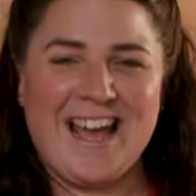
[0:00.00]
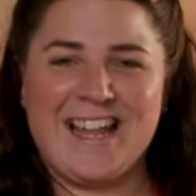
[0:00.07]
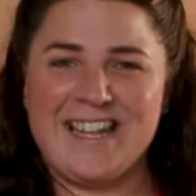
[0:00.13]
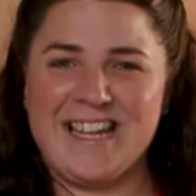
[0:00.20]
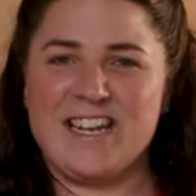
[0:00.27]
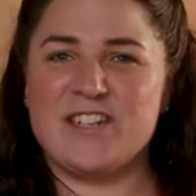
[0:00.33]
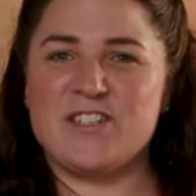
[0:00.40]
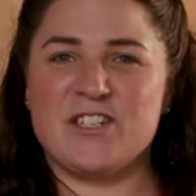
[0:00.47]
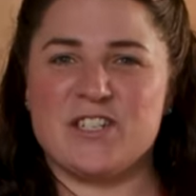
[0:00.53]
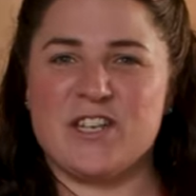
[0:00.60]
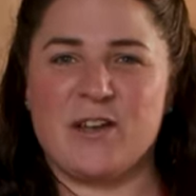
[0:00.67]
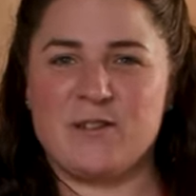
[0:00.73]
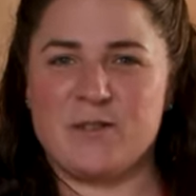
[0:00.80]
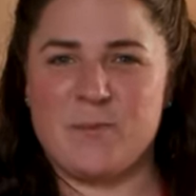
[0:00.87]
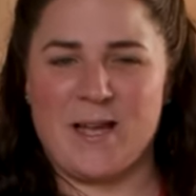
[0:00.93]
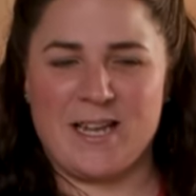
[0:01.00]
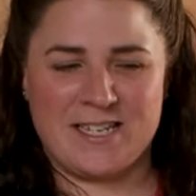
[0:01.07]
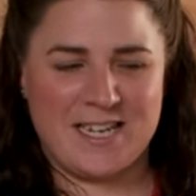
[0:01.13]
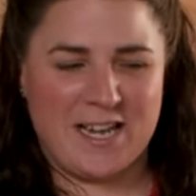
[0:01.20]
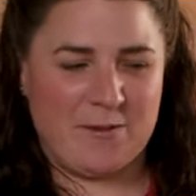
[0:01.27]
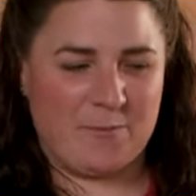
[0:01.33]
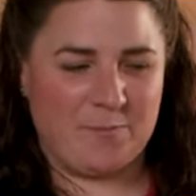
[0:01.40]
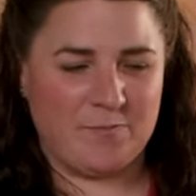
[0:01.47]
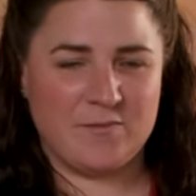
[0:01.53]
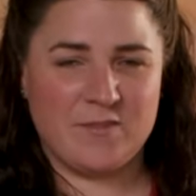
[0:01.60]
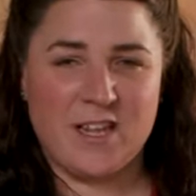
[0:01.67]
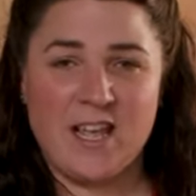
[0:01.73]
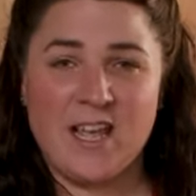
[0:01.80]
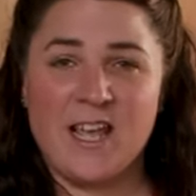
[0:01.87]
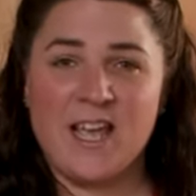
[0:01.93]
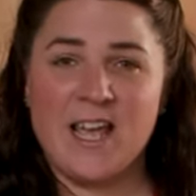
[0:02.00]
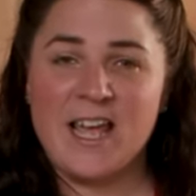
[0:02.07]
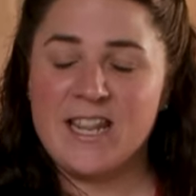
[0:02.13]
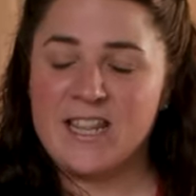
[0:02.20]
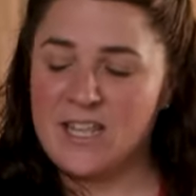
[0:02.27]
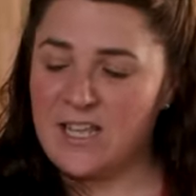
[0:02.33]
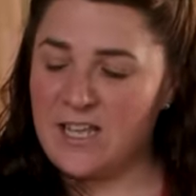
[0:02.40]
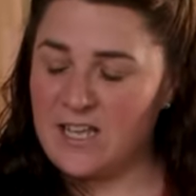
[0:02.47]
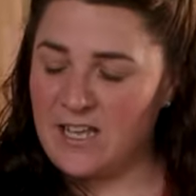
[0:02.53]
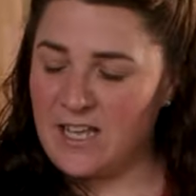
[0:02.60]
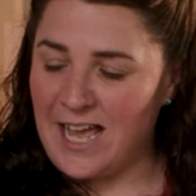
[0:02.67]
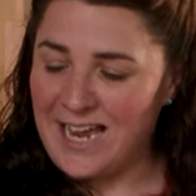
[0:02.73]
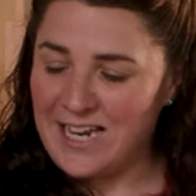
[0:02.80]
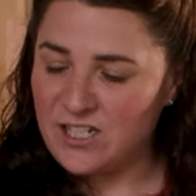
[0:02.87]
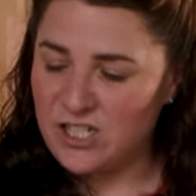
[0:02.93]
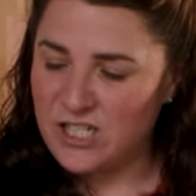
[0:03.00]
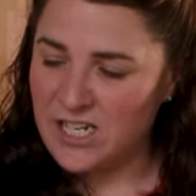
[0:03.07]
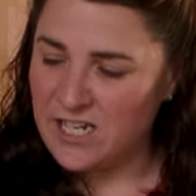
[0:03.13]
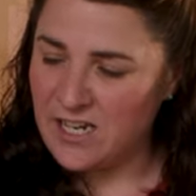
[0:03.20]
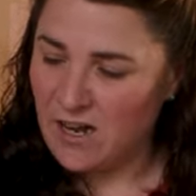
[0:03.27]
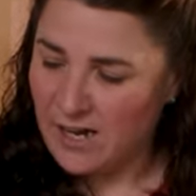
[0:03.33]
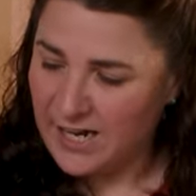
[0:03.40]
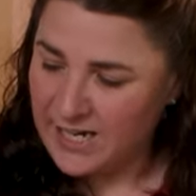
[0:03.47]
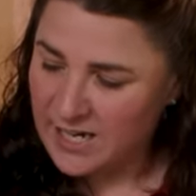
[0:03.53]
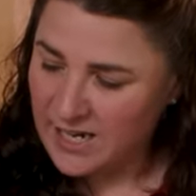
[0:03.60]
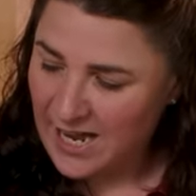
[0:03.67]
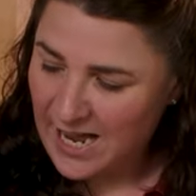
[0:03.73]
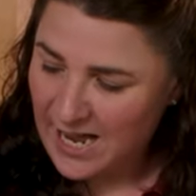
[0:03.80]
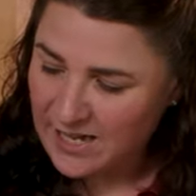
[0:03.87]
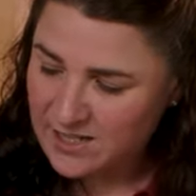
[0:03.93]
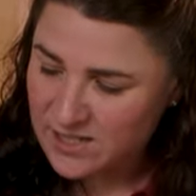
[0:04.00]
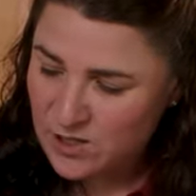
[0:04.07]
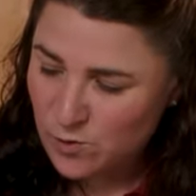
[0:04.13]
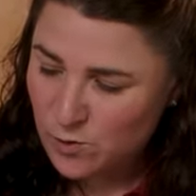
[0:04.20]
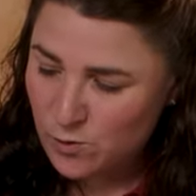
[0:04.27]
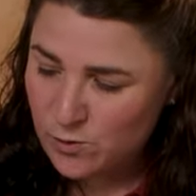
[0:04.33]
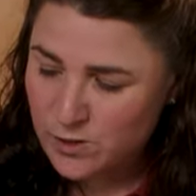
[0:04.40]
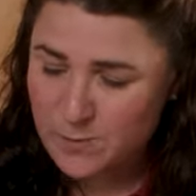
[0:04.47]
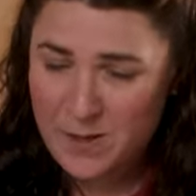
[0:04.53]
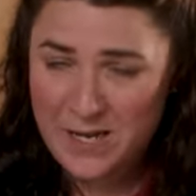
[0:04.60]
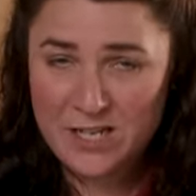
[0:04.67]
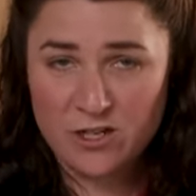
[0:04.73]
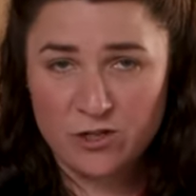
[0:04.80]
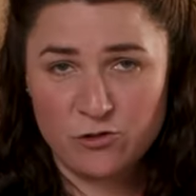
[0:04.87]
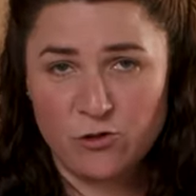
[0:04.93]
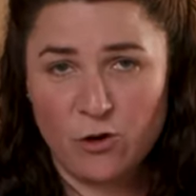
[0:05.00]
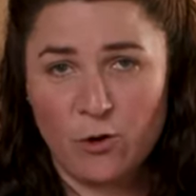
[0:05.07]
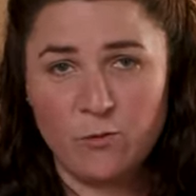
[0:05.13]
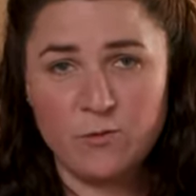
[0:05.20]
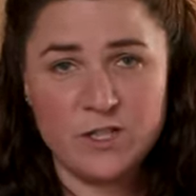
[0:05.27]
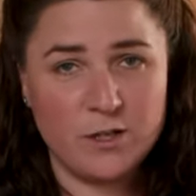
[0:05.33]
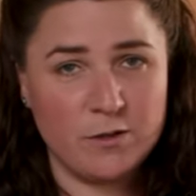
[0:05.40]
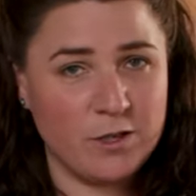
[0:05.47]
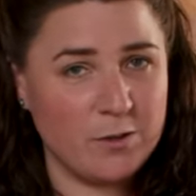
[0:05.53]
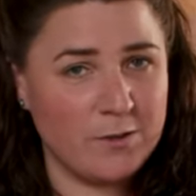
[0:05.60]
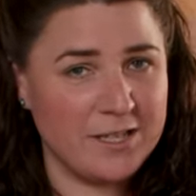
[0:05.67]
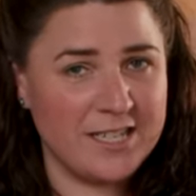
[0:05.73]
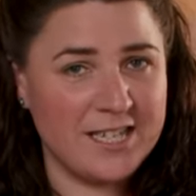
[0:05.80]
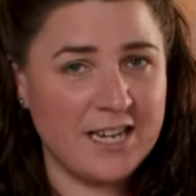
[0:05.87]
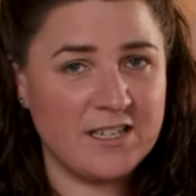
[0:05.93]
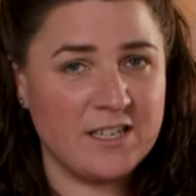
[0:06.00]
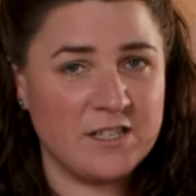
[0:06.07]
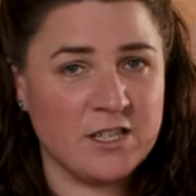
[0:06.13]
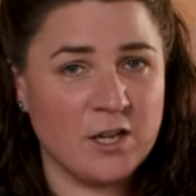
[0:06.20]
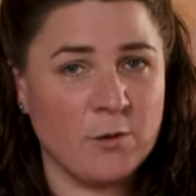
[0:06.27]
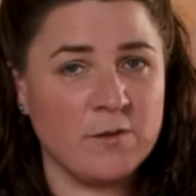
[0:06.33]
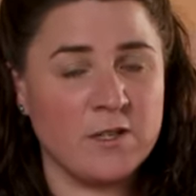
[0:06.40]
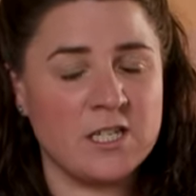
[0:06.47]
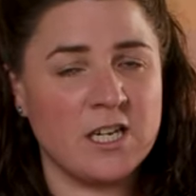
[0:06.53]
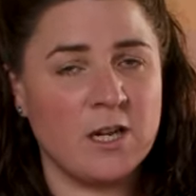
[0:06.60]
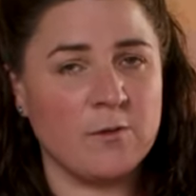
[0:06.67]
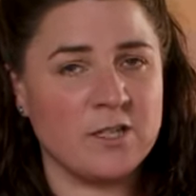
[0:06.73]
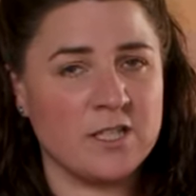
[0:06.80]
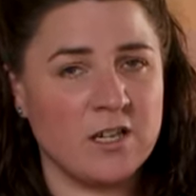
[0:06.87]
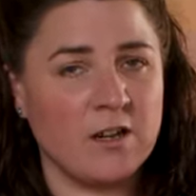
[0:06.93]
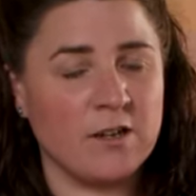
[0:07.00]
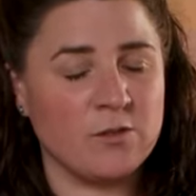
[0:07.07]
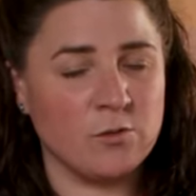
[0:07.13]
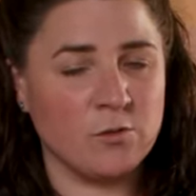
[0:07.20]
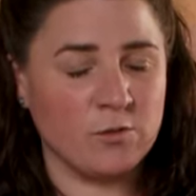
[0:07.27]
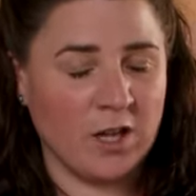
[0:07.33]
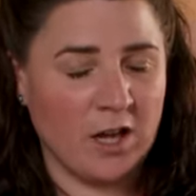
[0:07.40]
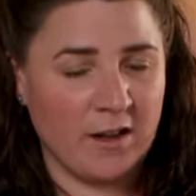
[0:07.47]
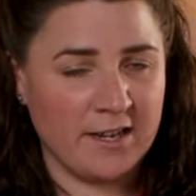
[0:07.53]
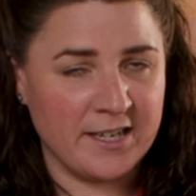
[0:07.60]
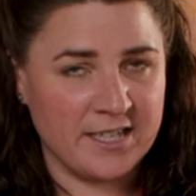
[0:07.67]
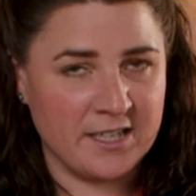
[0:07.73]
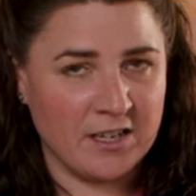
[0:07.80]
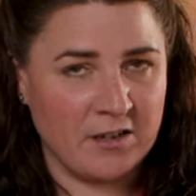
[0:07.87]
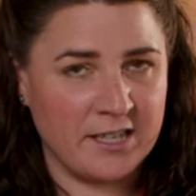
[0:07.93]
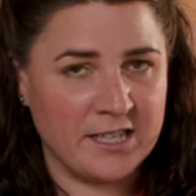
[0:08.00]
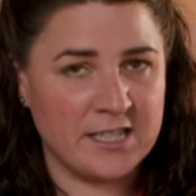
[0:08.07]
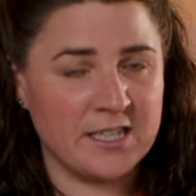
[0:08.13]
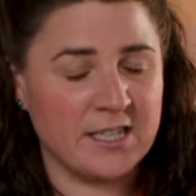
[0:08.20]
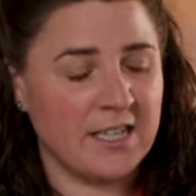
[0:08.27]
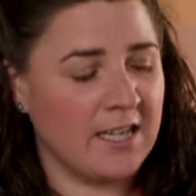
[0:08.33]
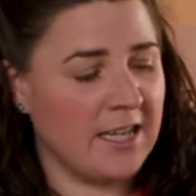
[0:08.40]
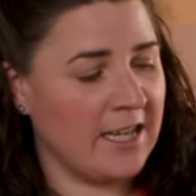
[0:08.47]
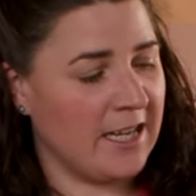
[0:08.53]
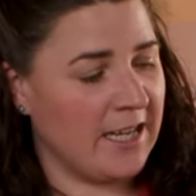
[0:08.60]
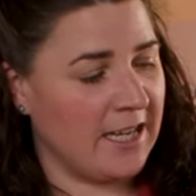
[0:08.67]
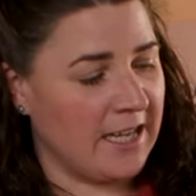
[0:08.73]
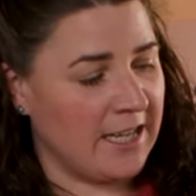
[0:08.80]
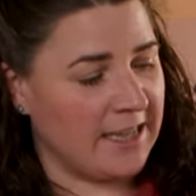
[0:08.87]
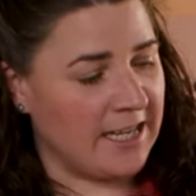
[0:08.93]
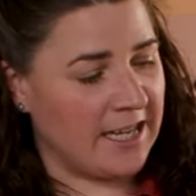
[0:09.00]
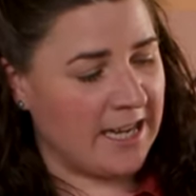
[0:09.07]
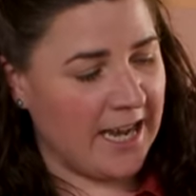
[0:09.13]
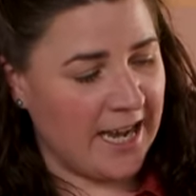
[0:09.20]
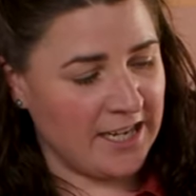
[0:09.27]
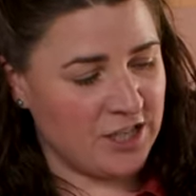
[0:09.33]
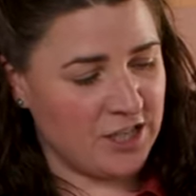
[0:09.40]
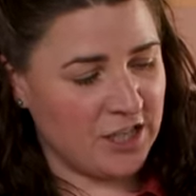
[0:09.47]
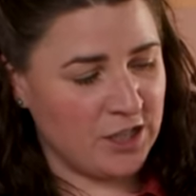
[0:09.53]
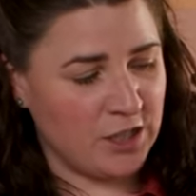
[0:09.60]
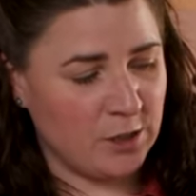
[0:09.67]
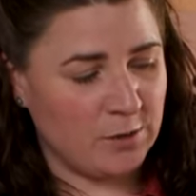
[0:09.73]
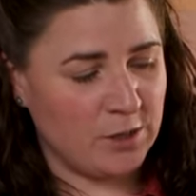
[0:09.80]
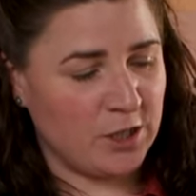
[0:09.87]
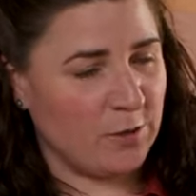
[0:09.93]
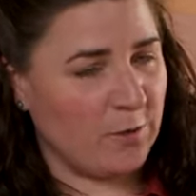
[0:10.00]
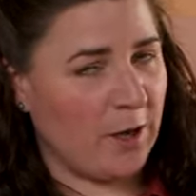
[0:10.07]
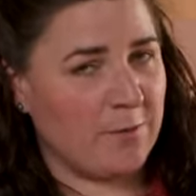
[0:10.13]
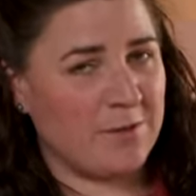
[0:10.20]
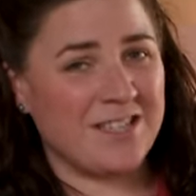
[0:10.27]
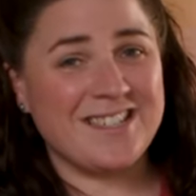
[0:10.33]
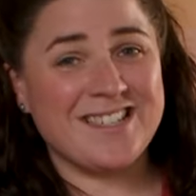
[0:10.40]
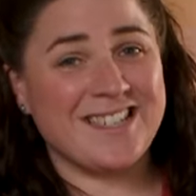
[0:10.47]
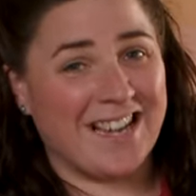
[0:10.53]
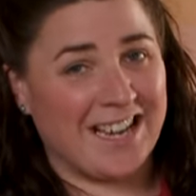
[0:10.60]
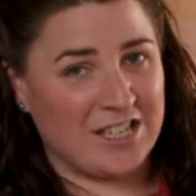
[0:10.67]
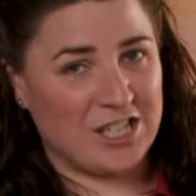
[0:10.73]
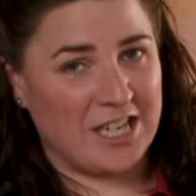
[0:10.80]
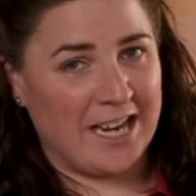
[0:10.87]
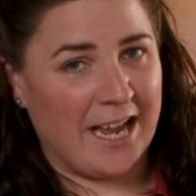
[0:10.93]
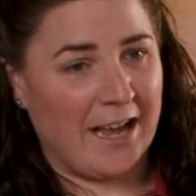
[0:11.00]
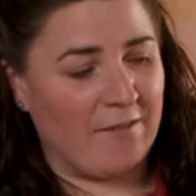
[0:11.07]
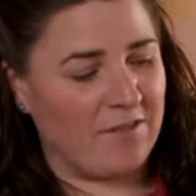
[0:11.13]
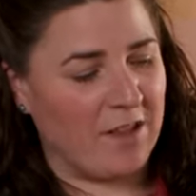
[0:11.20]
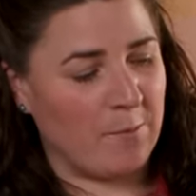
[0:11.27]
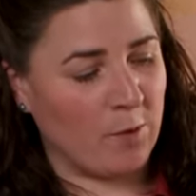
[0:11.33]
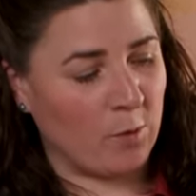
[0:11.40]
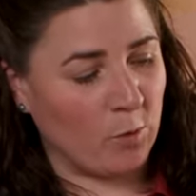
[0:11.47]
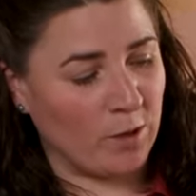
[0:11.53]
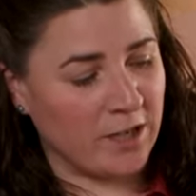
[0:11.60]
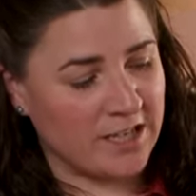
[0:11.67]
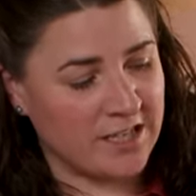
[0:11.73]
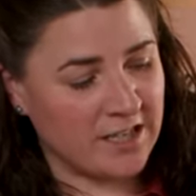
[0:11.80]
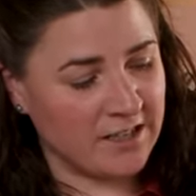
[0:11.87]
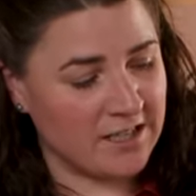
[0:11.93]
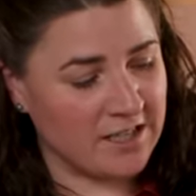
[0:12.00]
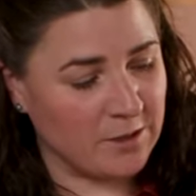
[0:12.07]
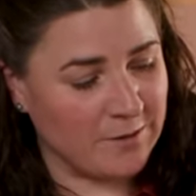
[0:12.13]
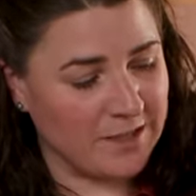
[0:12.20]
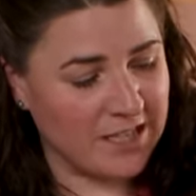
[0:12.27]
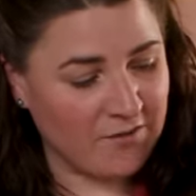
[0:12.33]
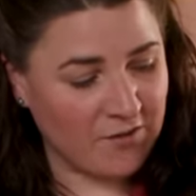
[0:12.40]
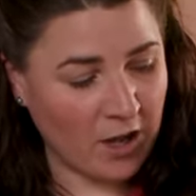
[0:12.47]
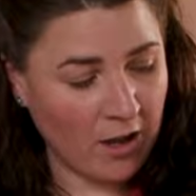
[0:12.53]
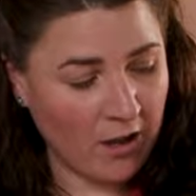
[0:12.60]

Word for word: and then it just goes back down. The H D nine has your speed control, so you can set it to go on the slower side or the higher side. The H D two two zero doesn't actually have that, but what it does do is have a